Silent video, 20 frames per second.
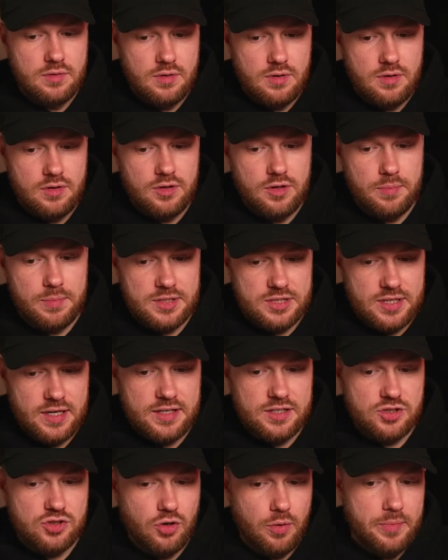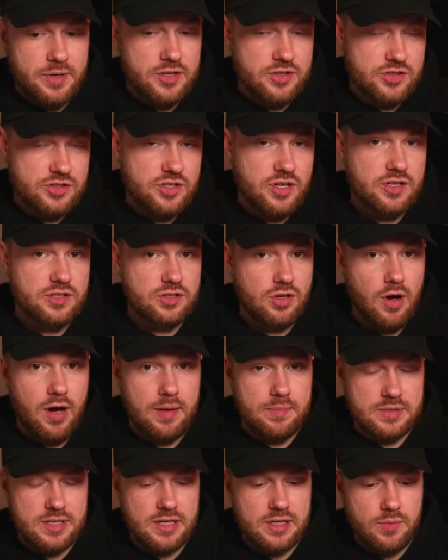the Mercedes dominance at
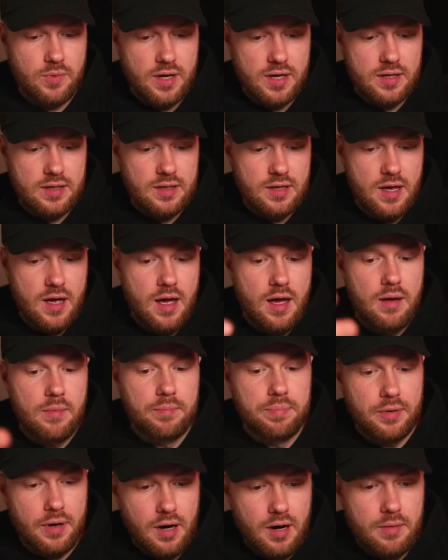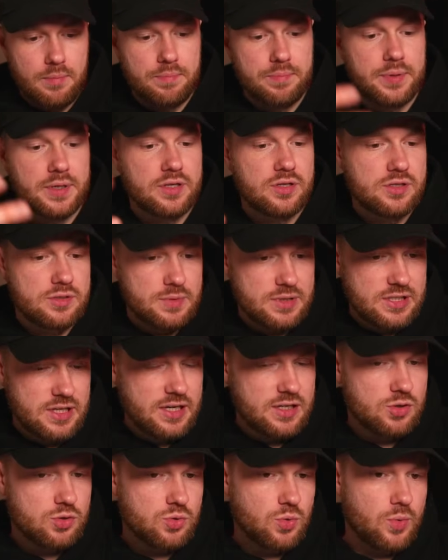times anyway. But because
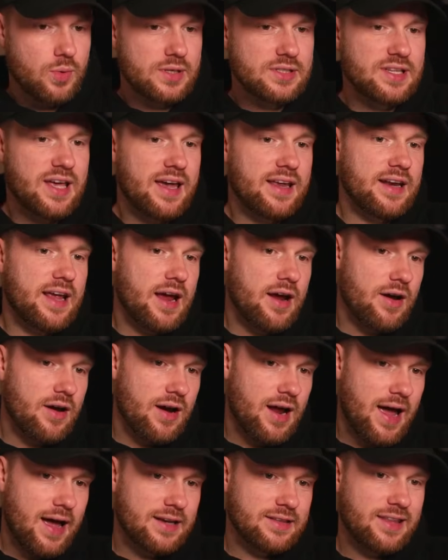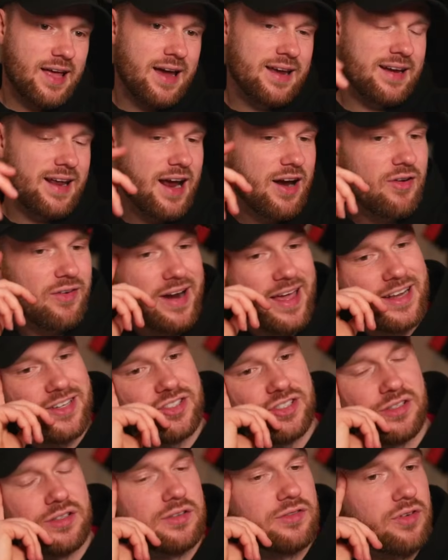Mercedes always had that inherent
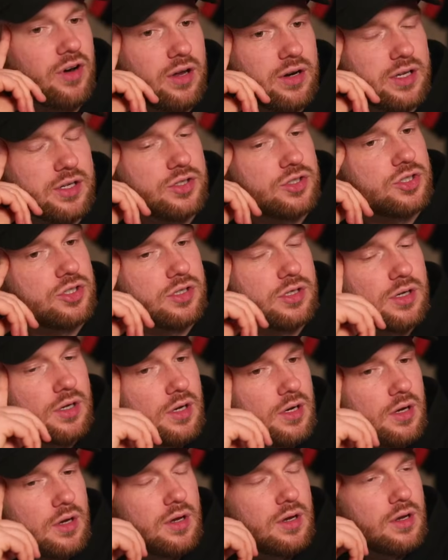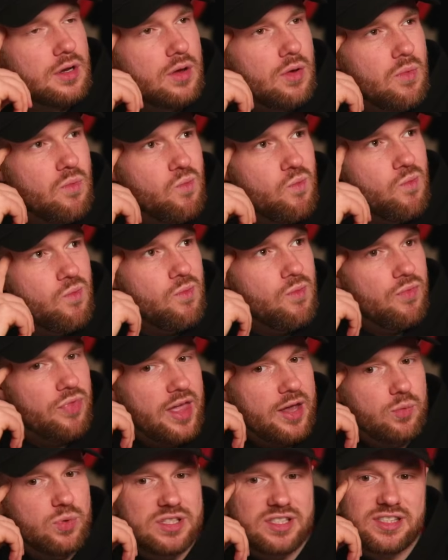engine advantage,
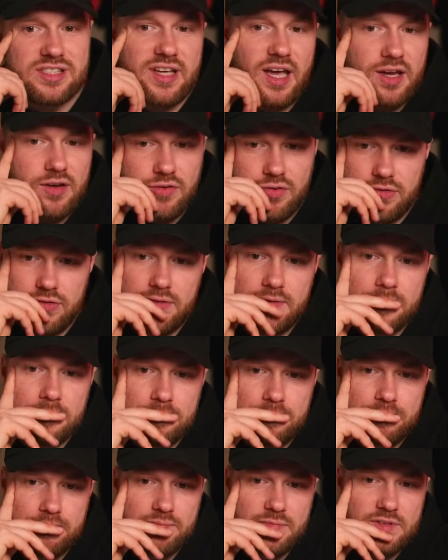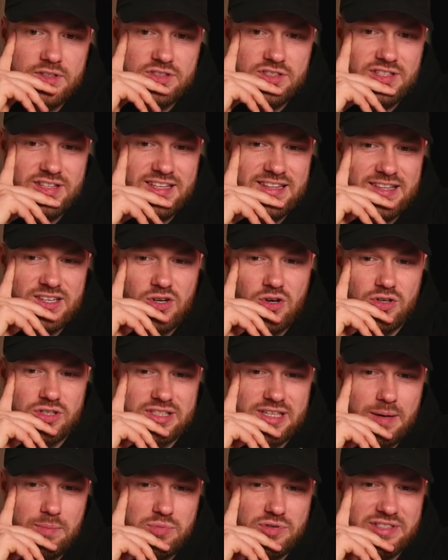they were safe. Do you think the cost
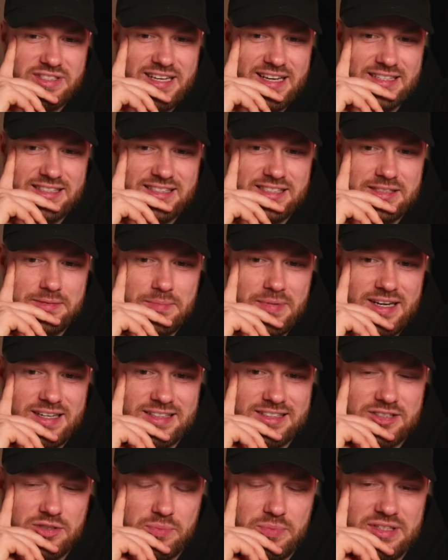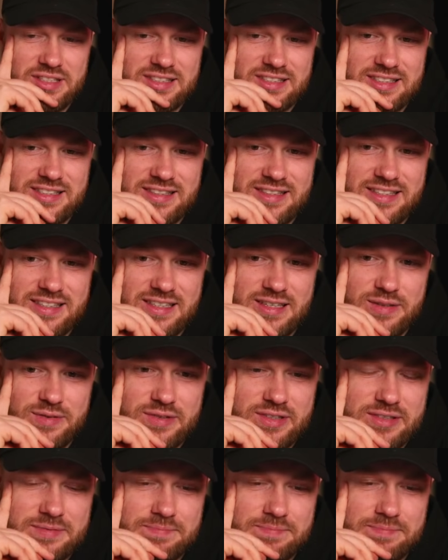cap protected max dominance in the era?